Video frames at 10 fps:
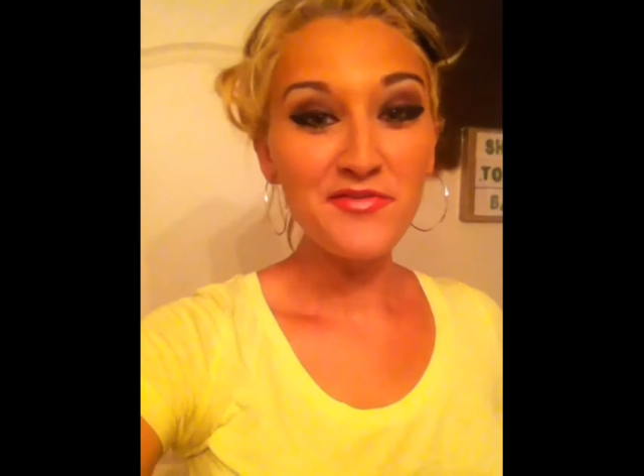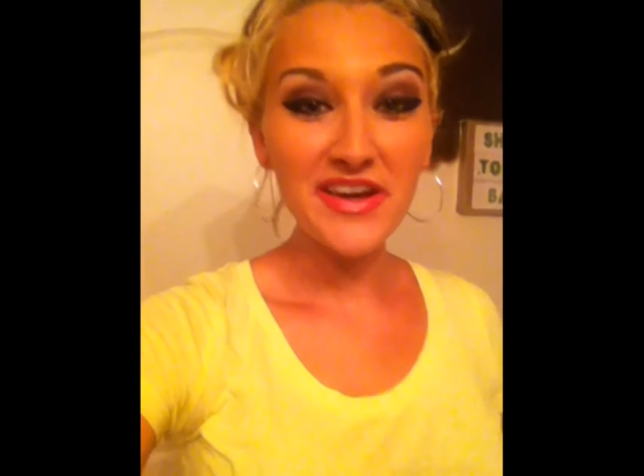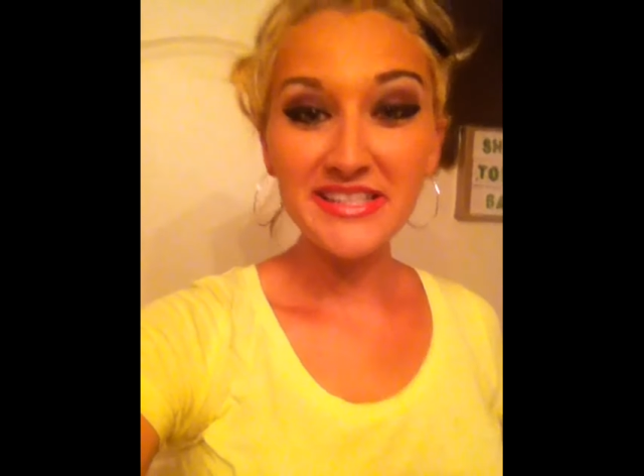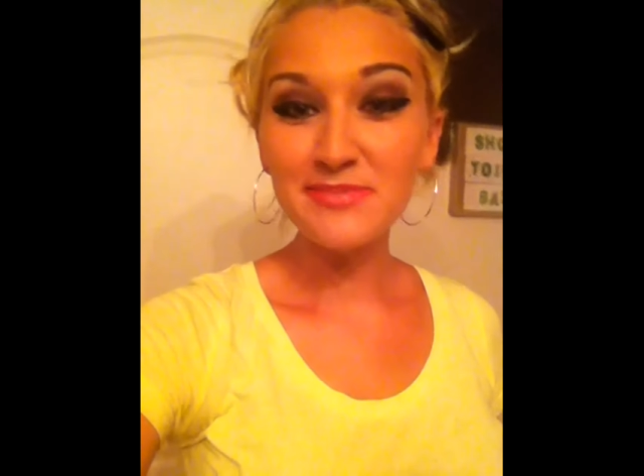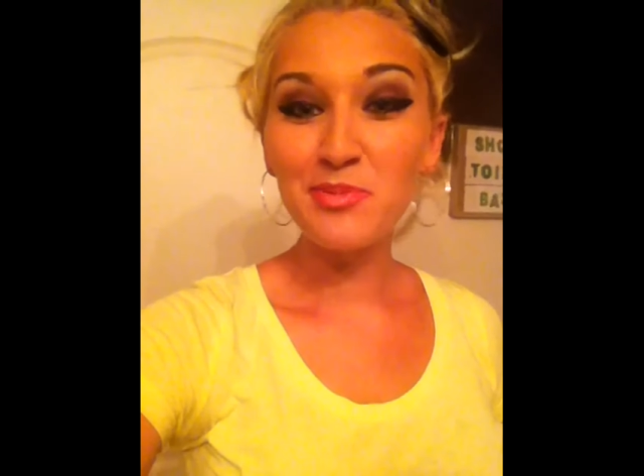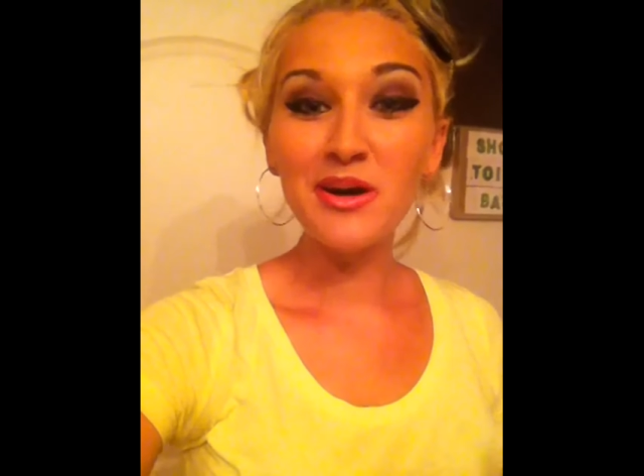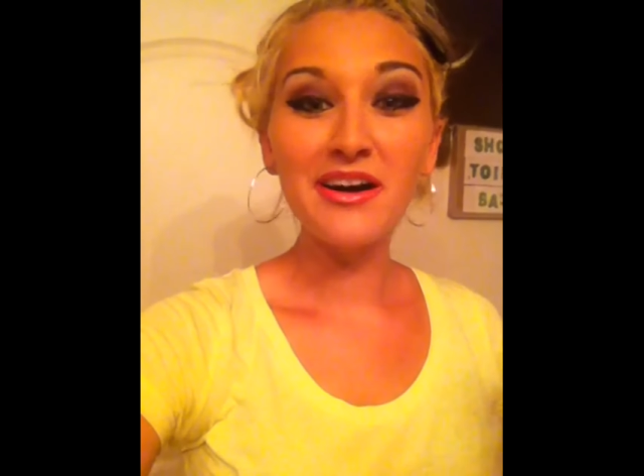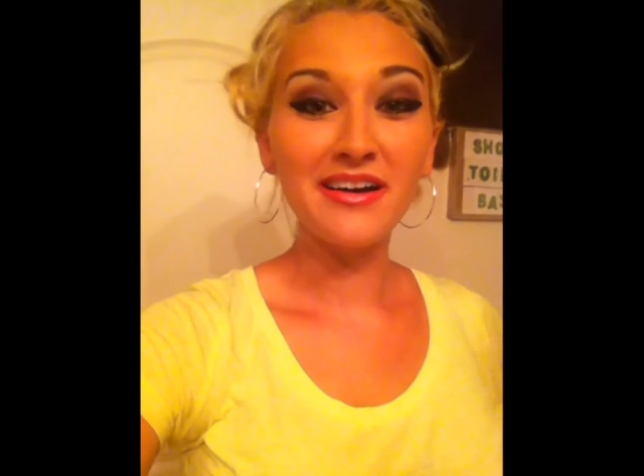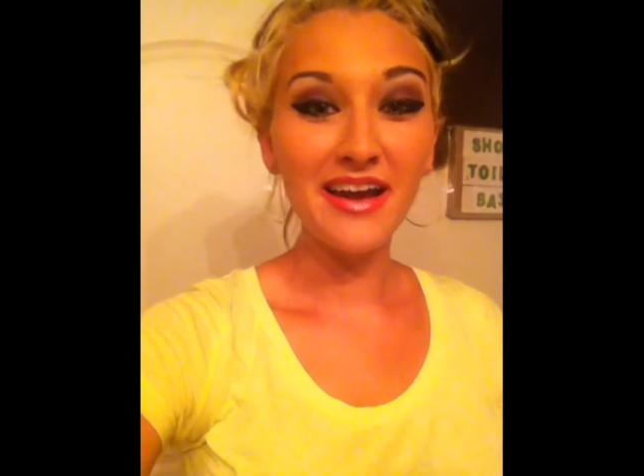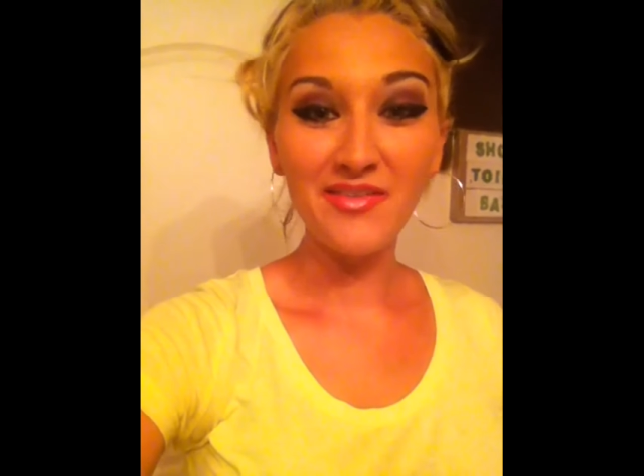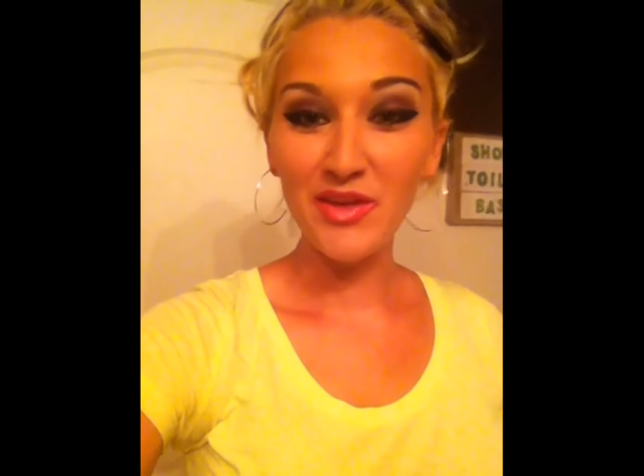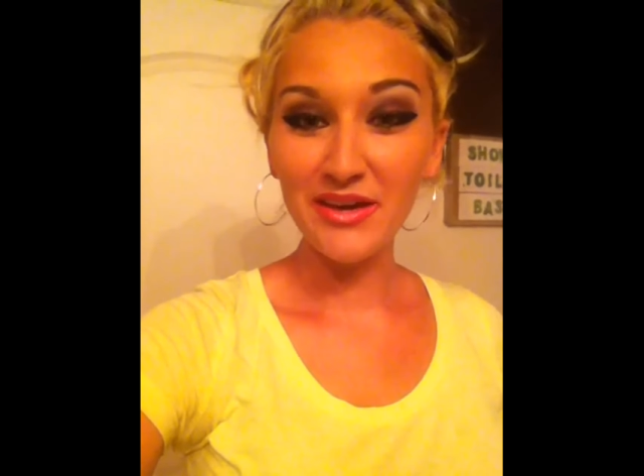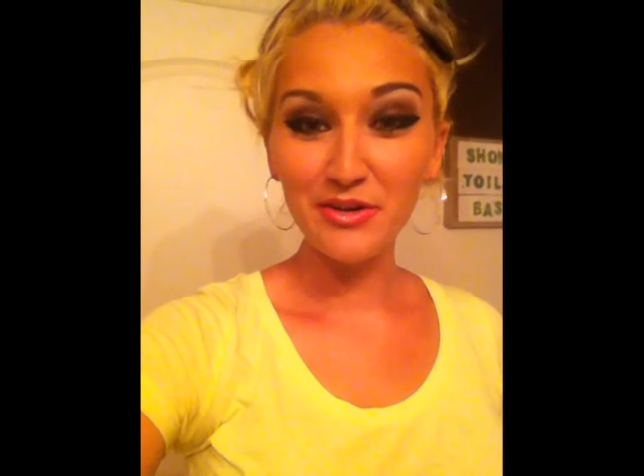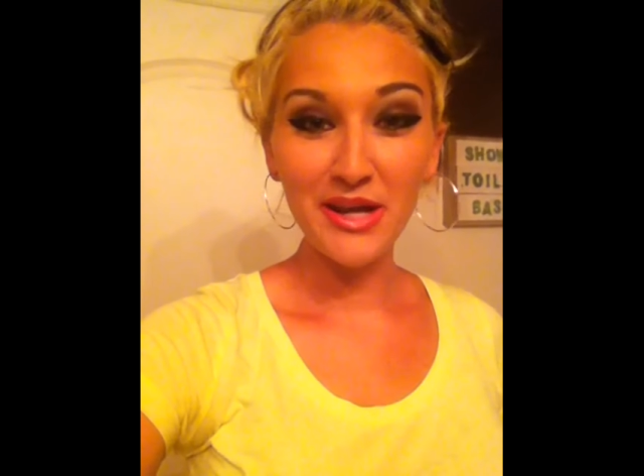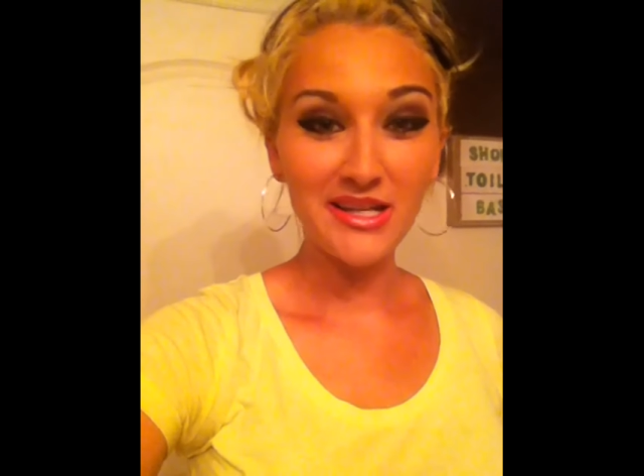Facebook and the
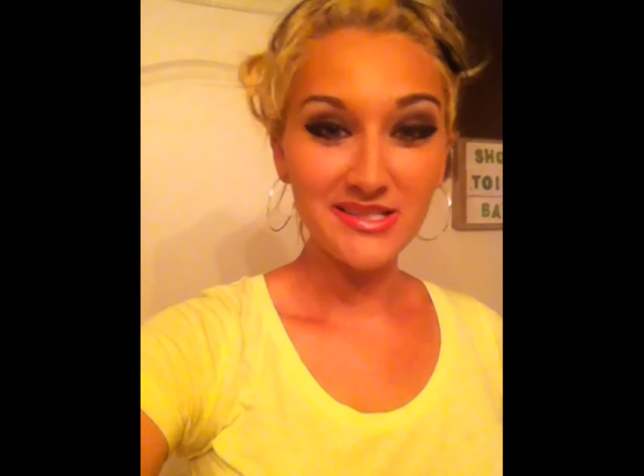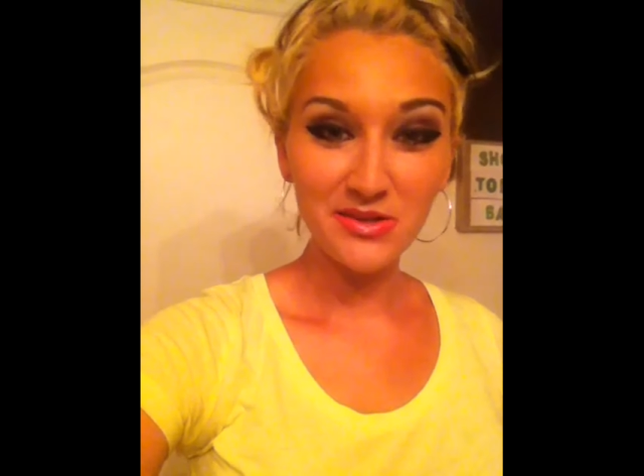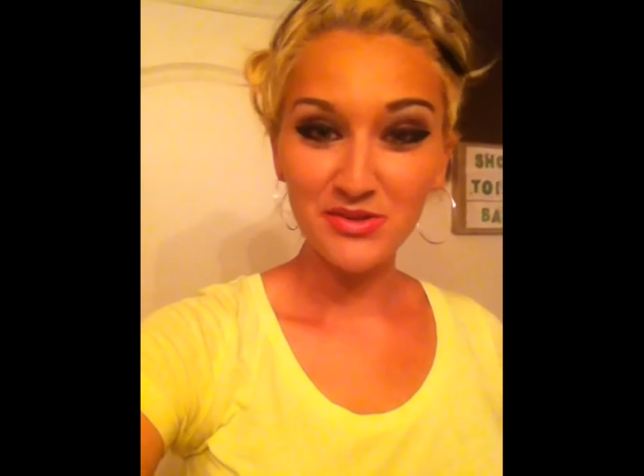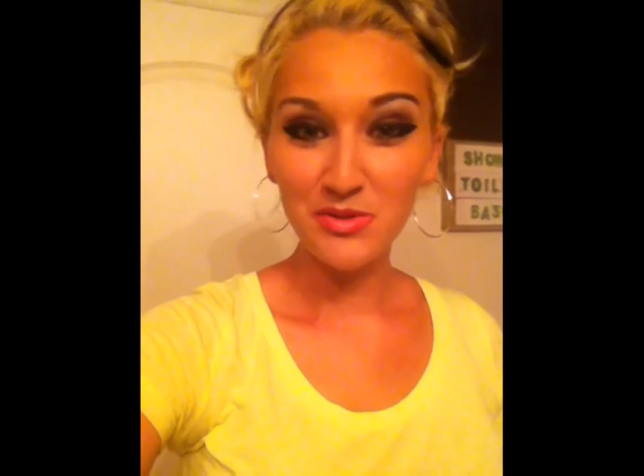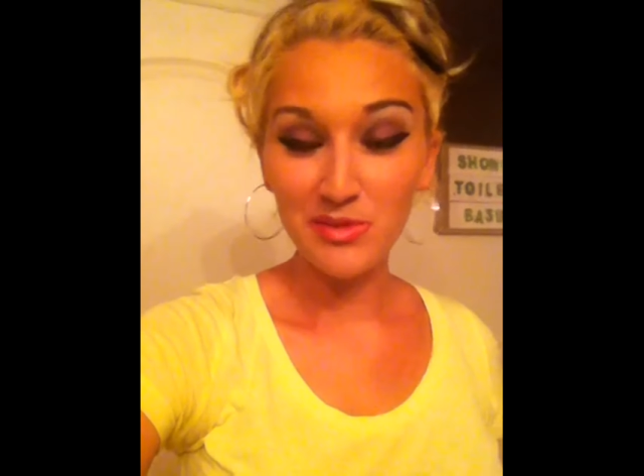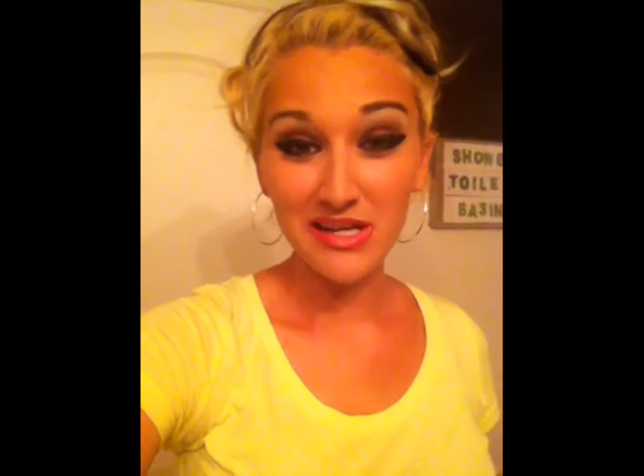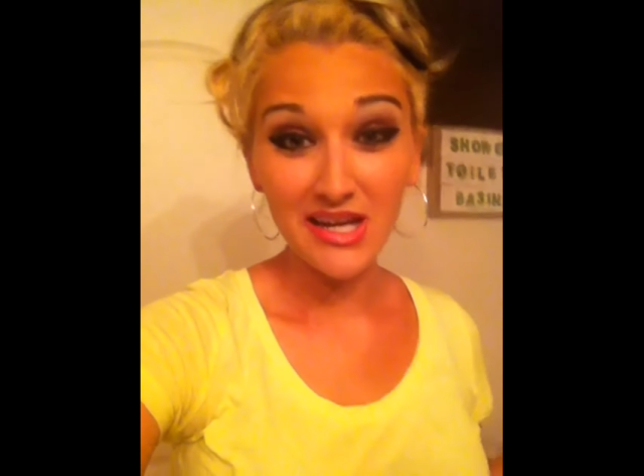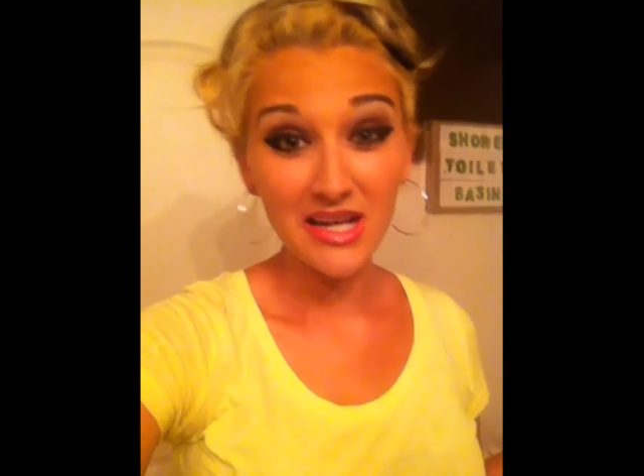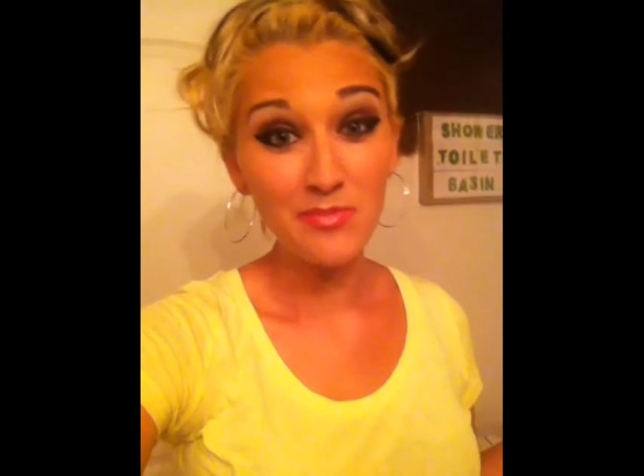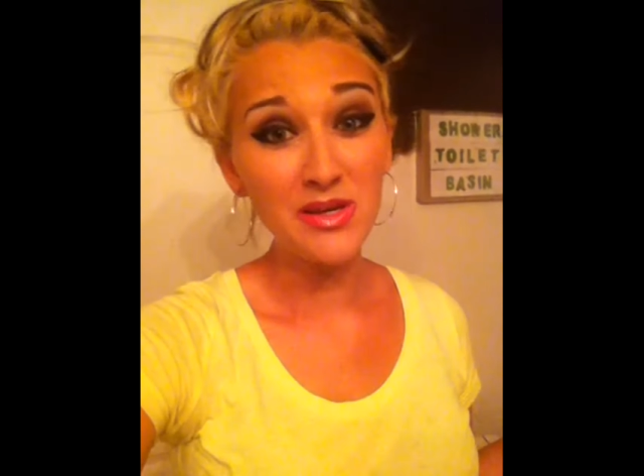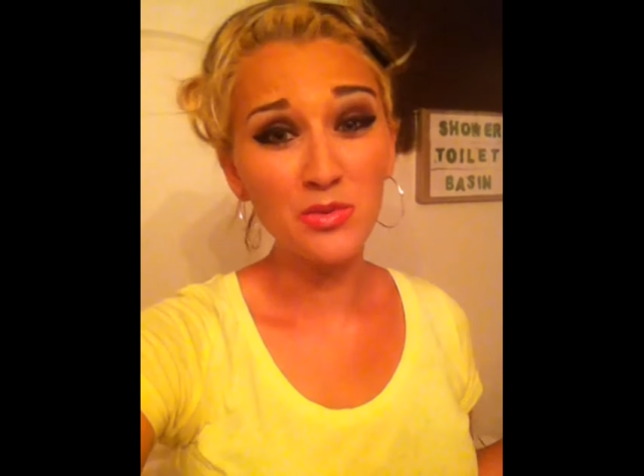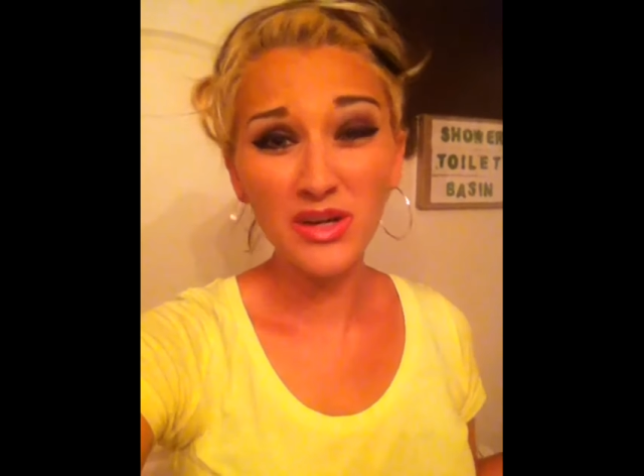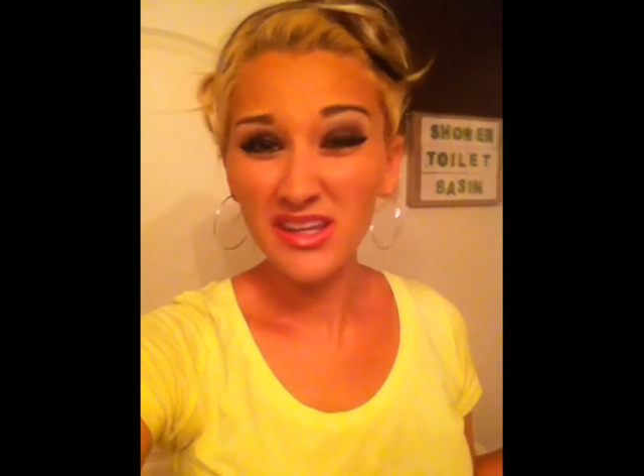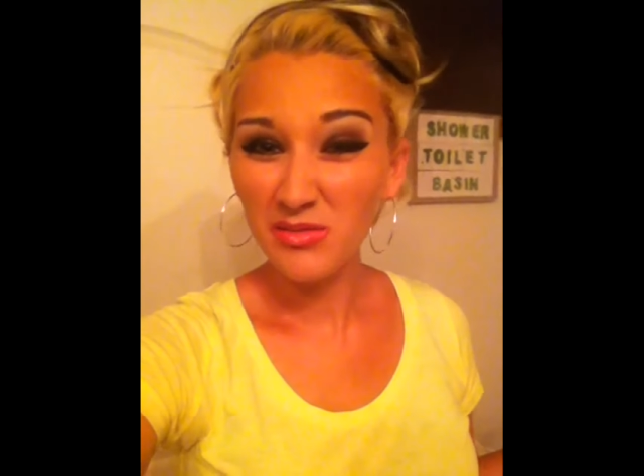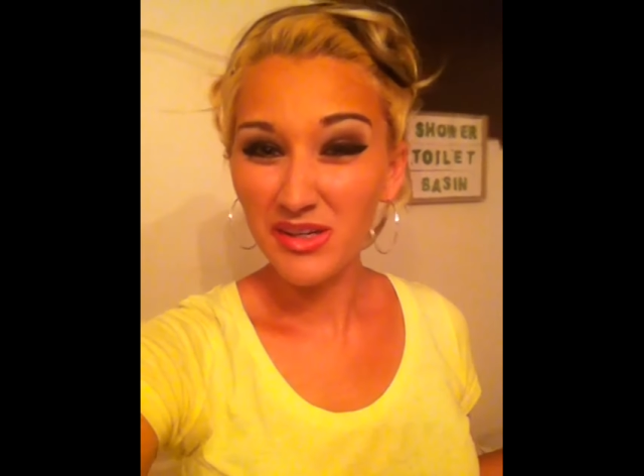internet, social media can be really,